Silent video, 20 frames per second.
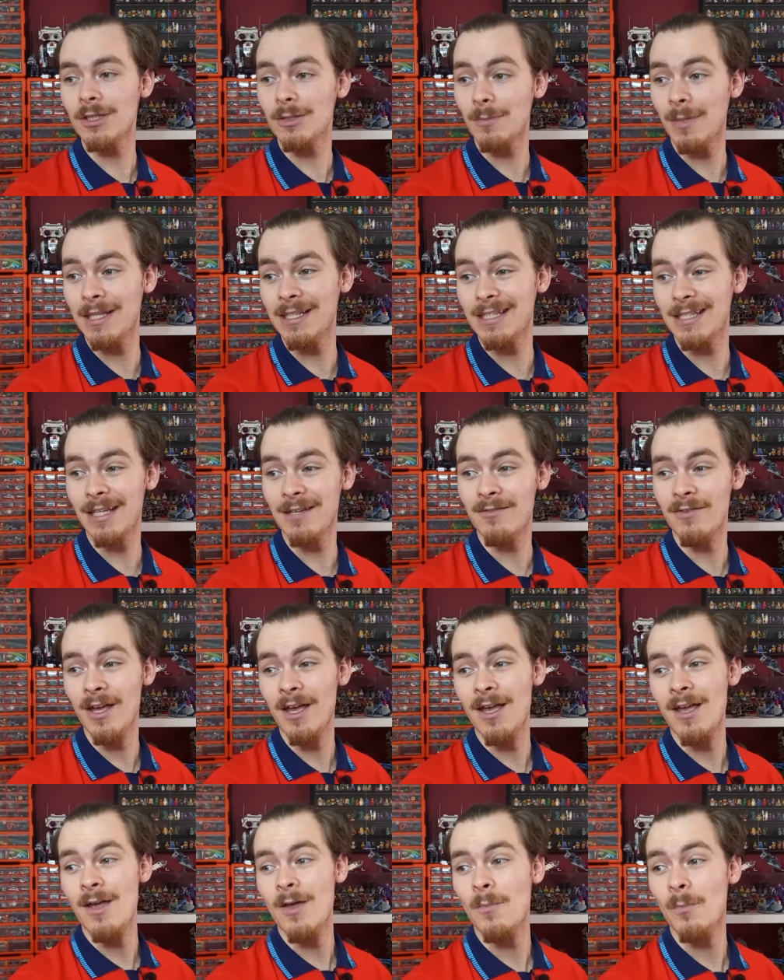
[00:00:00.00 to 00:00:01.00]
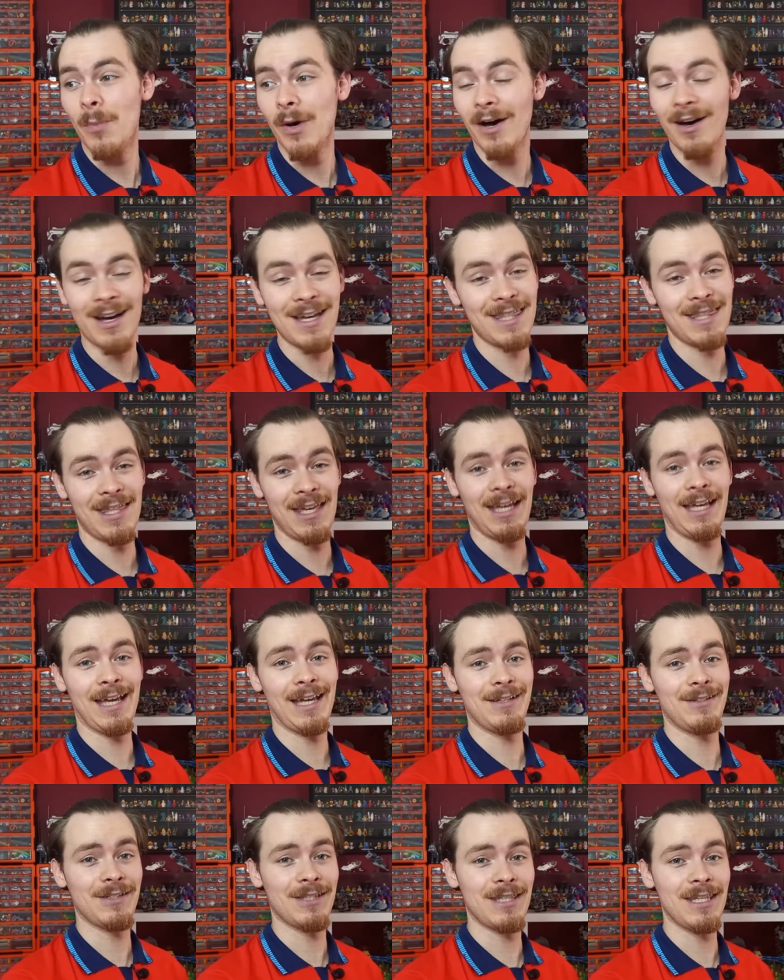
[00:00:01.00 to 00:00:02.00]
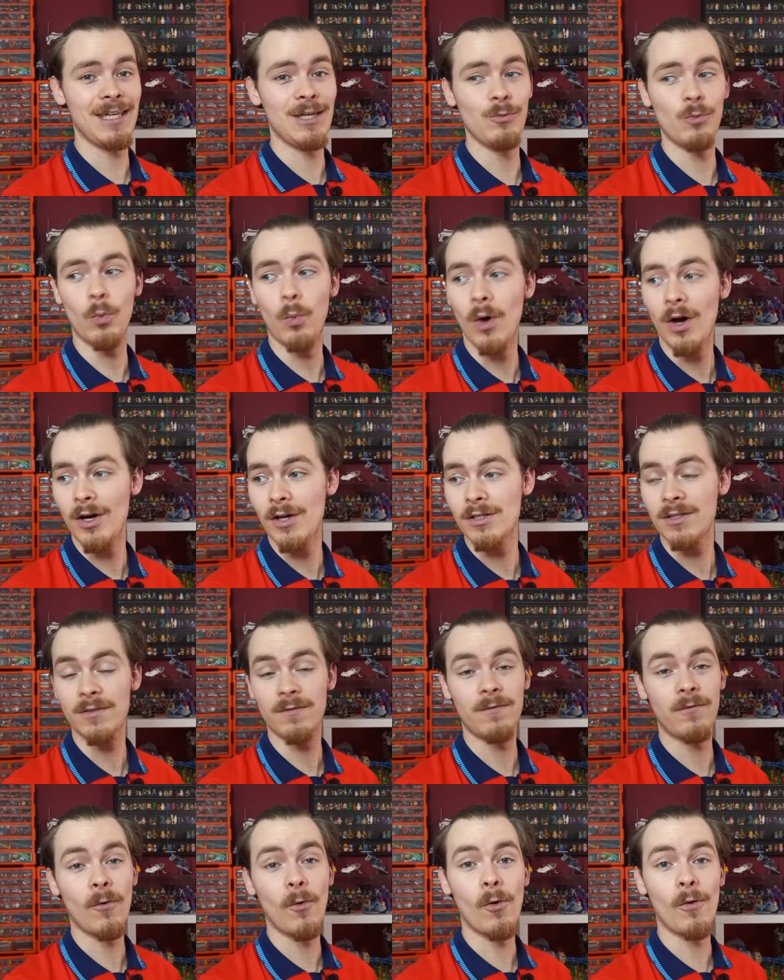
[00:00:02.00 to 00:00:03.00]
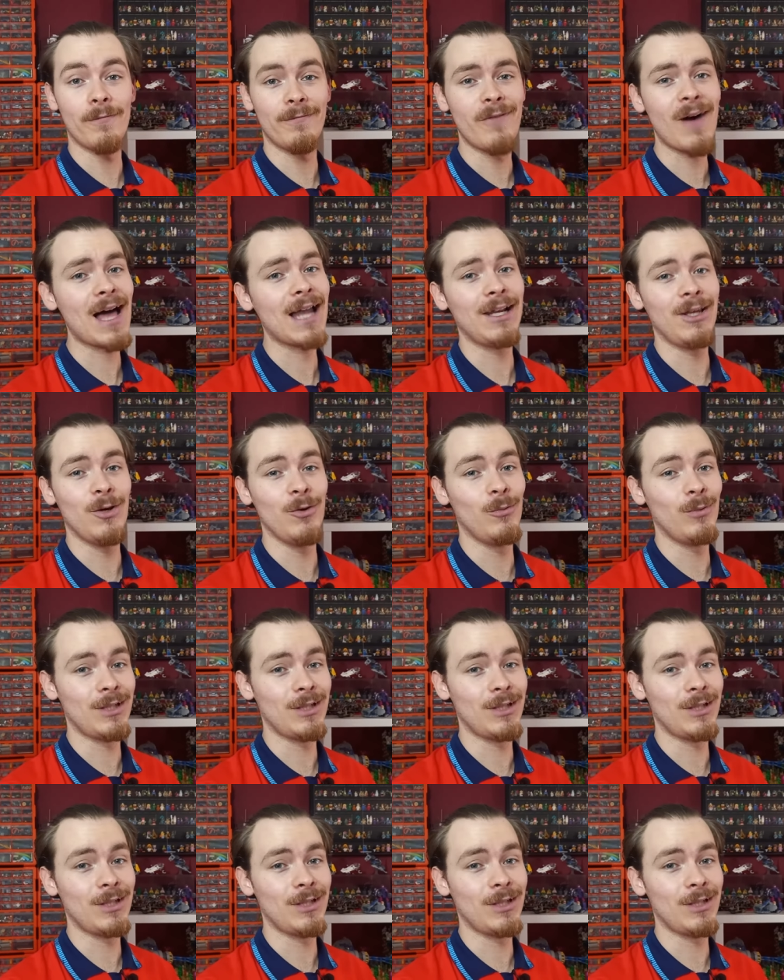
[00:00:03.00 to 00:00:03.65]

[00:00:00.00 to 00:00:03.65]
expensive, but I think it's the worst for value,